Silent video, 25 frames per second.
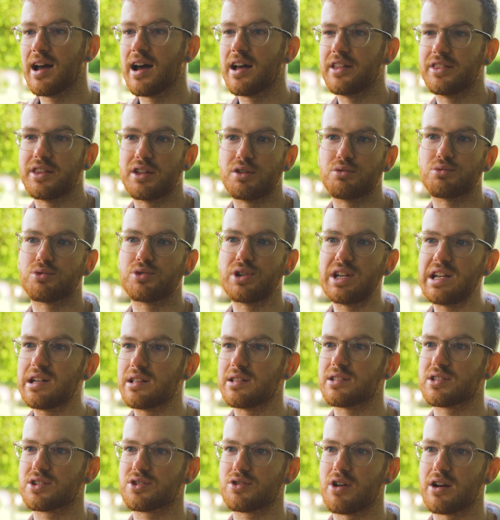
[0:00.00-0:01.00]
and then
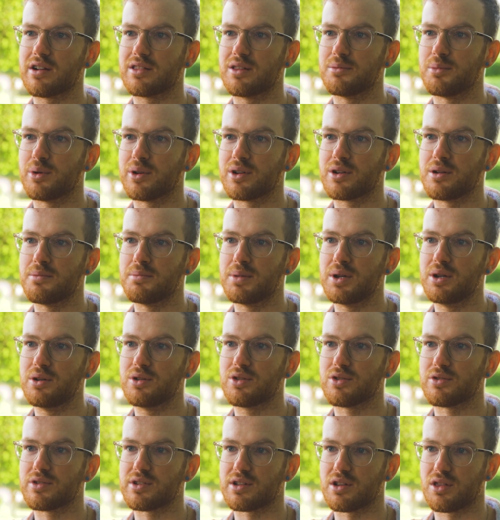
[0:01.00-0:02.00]
reconstruct them on a
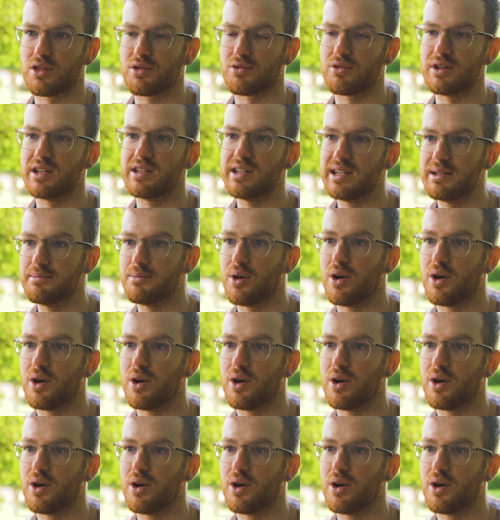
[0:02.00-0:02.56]
computer as a 3D